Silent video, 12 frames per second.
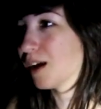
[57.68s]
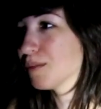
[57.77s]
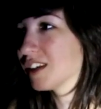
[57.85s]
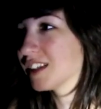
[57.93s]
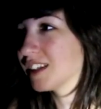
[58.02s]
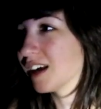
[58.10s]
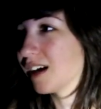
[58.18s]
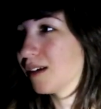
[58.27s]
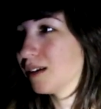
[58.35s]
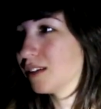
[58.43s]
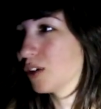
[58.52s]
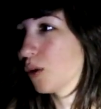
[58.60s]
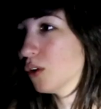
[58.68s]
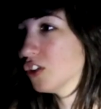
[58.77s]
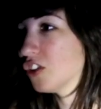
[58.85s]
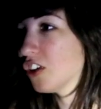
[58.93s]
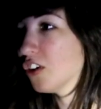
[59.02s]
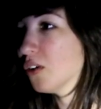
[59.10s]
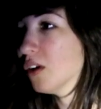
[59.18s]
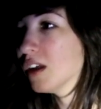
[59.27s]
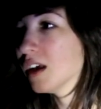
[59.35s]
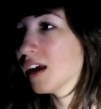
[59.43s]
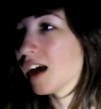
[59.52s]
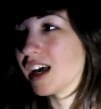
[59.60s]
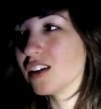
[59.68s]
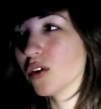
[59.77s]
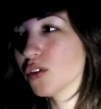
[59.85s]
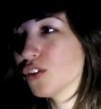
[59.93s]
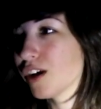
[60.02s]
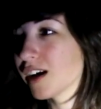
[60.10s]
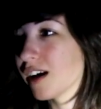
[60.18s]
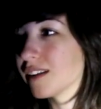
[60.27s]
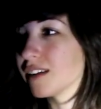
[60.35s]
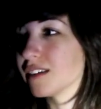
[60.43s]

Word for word: Bieber. I'm, I told you. I told you I got